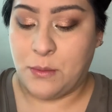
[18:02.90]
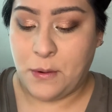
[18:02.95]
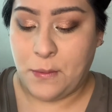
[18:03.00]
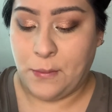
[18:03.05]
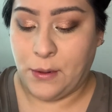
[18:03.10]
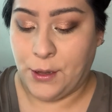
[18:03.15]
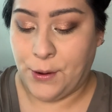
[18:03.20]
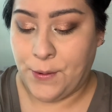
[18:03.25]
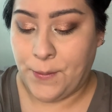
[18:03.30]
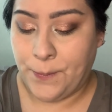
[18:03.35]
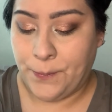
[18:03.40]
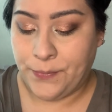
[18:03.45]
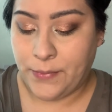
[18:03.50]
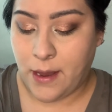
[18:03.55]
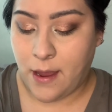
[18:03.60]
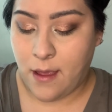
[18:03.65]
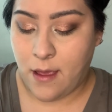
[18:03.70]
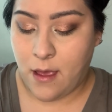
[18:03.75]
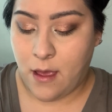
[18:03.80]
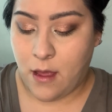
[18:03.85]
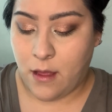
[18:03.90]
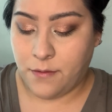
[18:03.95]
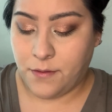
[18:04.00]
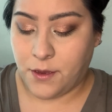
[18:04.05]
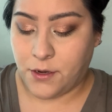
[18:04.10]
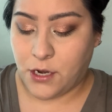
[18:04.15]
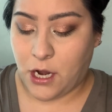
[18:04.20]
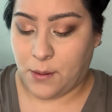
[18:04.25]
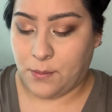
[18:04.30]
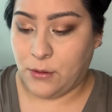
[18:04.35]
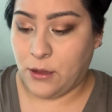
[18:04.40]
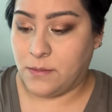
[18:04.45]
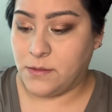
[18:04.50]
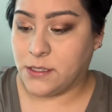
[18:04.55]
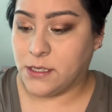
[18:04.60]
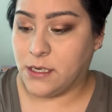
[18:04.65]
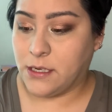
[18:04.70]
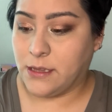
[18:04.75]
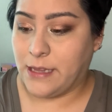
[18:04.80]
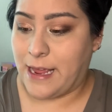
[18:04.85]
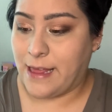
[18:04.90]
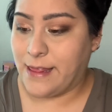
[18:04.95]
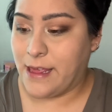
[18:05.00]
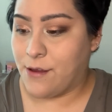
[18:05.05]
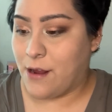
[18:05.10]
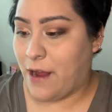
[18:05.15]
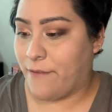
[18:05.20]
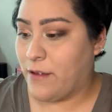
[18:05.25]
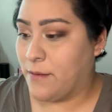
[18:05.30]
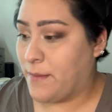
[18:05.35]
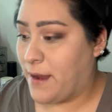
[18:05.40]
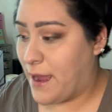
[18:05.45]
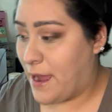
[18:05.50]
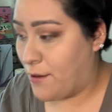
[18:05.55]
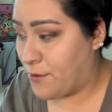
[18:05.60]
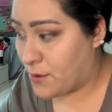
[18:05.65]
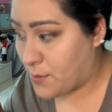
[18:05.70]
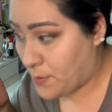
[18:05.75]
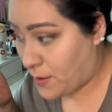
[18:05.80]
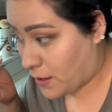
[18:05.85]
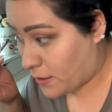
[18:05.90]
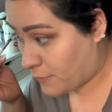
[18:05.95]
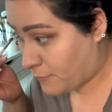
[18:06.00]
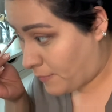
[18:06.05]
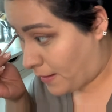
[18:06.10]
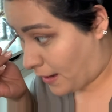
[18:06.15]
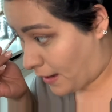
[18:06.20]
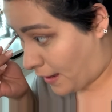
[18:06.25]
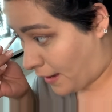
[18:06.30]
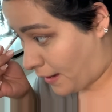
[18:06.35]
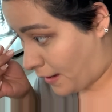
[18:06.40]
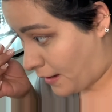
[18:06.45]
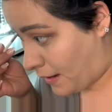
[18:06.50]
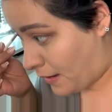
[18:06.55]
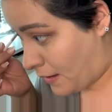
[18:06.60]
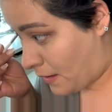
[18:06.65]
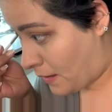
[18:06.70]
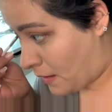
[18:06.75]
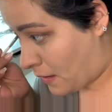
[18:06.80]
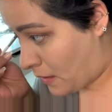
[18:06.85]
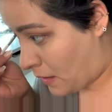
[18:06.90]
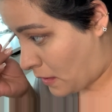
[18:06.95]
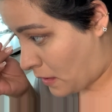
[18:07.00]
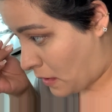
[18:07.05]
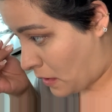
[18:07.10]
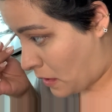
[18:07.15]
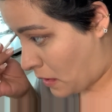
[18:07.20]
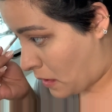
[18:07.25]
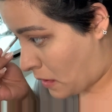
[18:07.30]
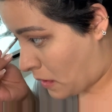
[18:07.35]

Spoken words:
blue. The dark blue I'm just gonna lightly grab on my outer part of my eye. I